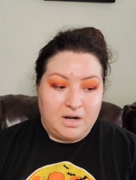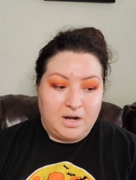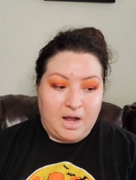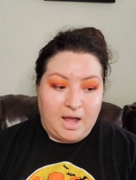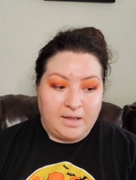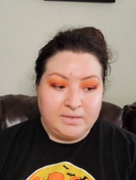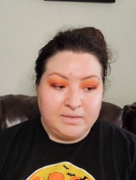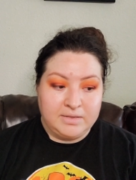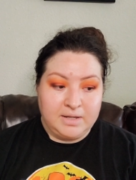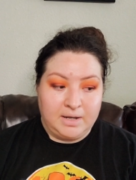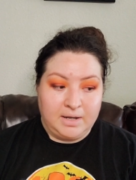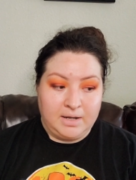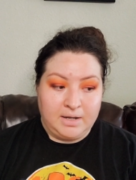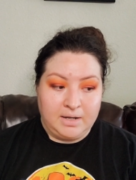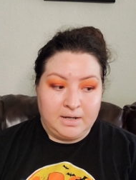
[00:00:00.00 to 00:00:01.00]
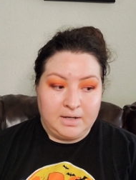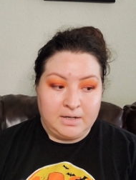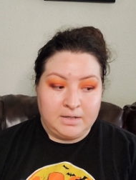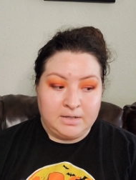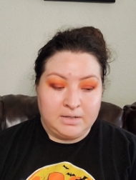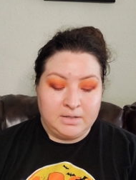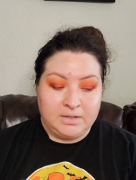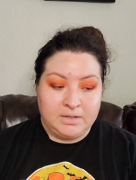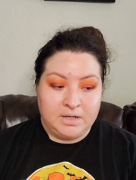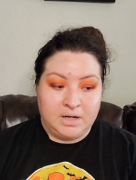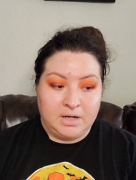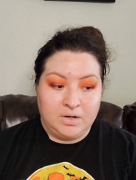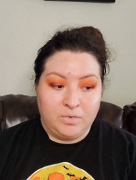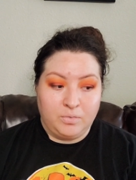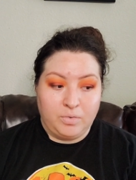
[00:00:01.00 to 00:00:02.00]
And then
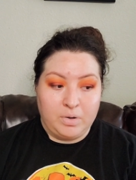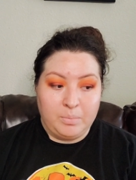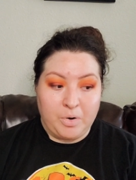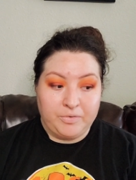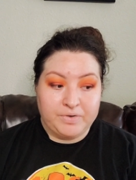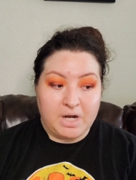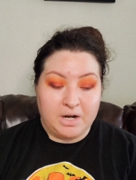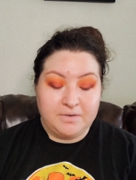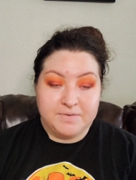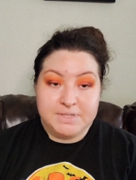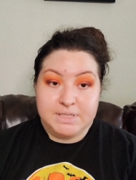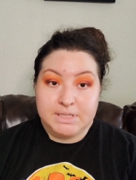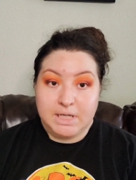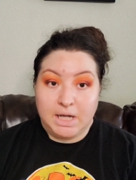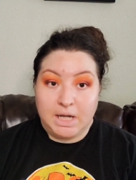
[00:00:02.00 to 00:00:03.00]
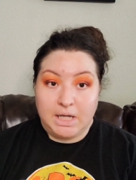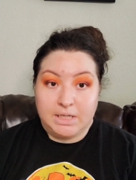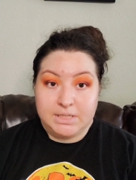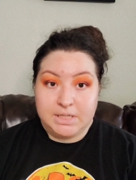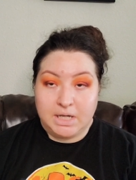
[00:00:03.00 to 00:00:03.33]
we moved out of state